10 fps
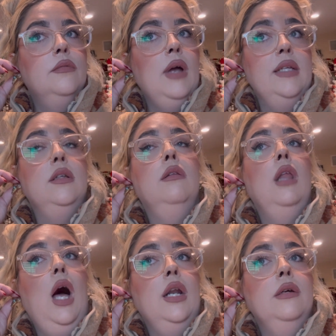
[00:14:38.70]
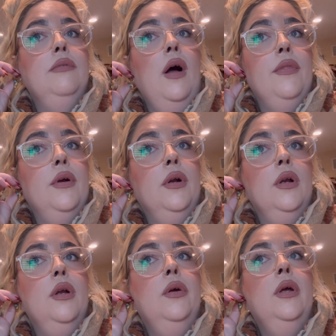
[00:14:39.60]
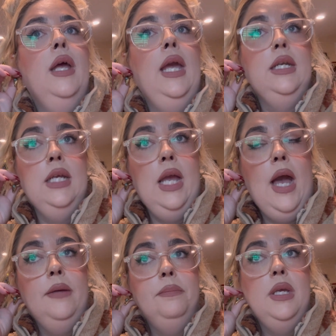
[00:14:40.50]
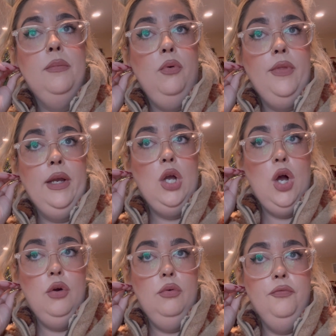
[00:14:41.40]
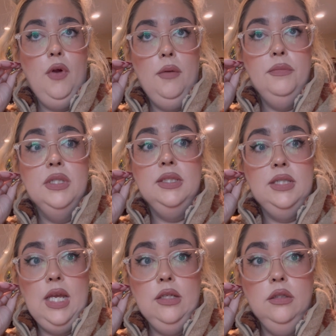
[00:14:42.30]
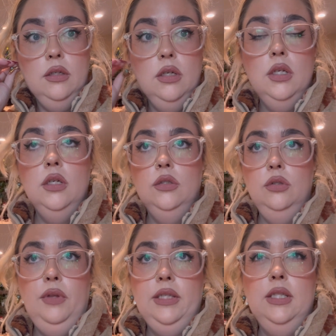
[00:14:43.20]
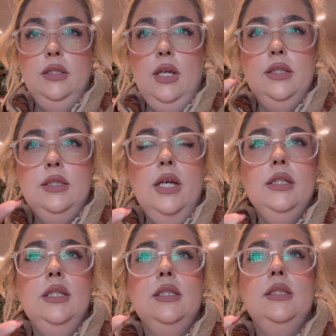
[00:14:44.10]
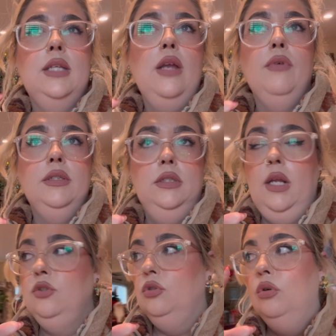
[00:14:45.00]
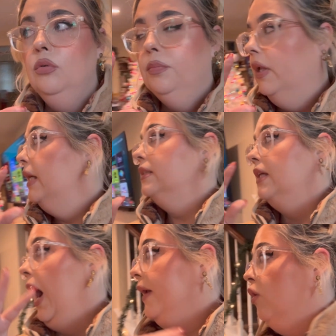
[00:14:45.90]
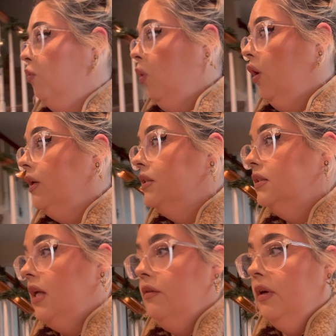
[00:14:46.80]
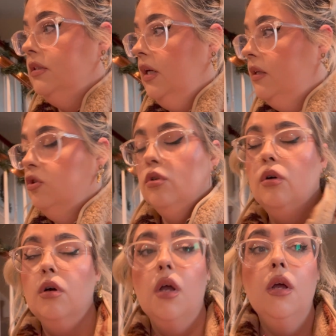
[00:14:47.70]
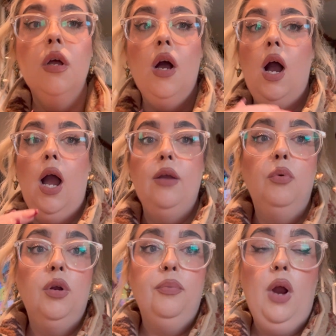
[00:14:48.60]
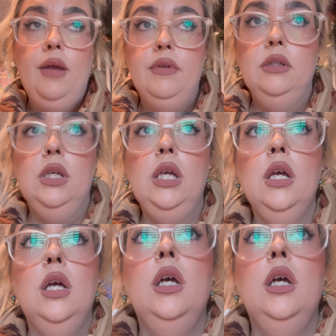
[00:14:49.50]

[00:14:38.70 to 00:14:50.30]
has a lot of other handicapped people that go from the state. It's a state residential place. I don't work in the state residential. I work privately.